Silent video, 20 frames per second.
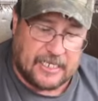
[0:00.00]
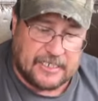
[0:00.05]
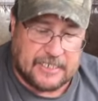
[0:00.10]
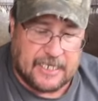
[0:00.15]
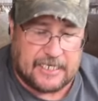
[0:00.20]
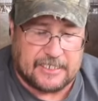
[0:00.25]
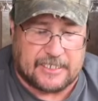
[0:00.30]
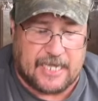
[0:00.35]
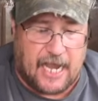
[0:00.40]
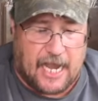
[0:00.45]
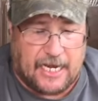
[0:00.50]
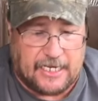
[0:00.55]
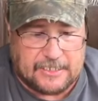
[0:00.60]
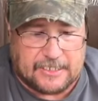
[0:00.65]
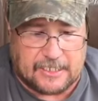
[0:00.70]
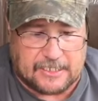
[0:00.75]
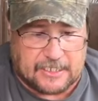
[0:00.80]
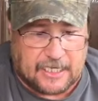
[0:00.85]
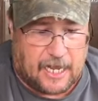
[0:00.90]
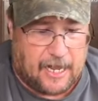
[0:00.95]
this is, guys,
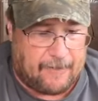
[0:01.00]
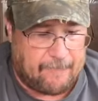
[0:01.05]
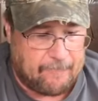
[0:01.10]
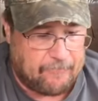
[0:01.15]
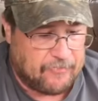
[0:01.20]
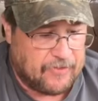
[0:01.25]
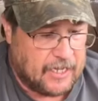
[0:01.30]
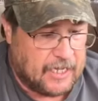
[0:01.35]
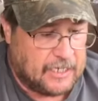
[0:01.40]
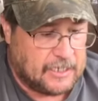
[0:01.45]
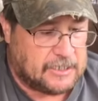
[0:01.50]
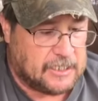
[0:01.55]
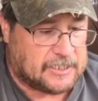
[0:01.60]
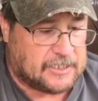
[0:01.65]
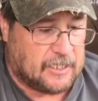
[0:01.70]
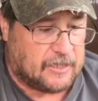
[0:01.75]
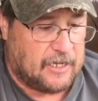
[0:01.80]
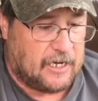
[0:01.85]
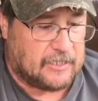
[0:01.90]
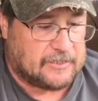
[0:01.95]
is
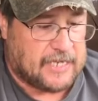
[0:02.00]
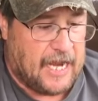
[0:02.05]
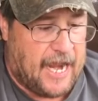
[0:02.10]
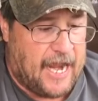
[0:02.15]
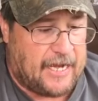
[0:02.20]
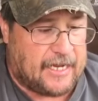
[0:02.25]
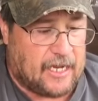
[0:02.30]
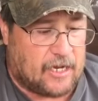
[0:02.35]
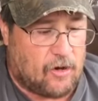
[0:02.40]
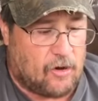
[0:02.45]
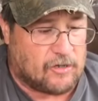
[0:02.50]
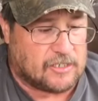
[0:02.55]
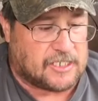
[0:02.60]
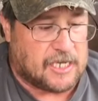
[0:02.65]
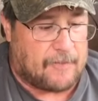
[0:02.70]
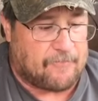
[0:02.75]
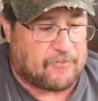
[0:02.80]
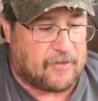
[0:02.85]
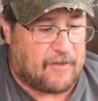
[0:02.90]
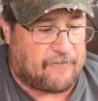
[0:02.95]
just a little tank. It goes
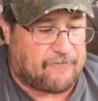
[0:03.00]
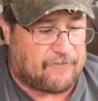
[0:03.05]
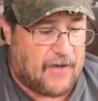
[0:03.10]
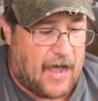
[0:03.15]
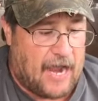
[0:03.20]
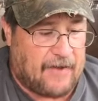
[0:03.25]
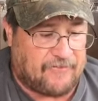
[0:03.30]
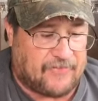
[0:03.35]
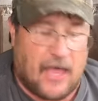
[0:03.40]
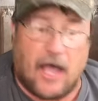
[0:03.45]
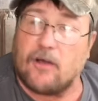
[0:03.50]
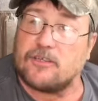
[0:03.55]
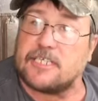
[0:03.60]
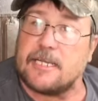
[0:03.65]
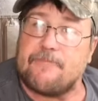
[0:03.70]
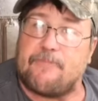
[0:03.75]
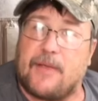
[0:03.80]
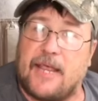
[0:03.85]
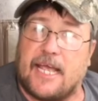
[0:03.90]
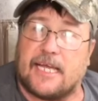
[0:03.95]
up to
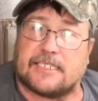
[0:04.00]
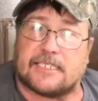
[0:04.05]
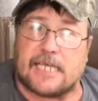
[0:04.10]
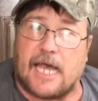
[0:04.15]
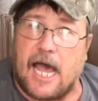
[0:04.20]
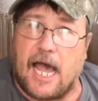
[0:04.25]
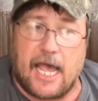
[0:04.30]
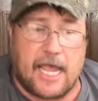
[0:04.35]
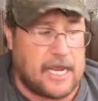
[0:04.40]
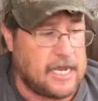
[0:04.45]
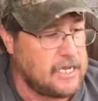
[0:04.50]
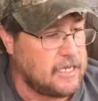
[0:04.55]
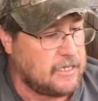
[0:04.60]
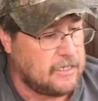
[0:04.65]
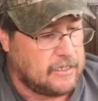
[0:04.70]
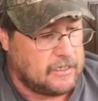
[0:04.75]
5,000 PSI.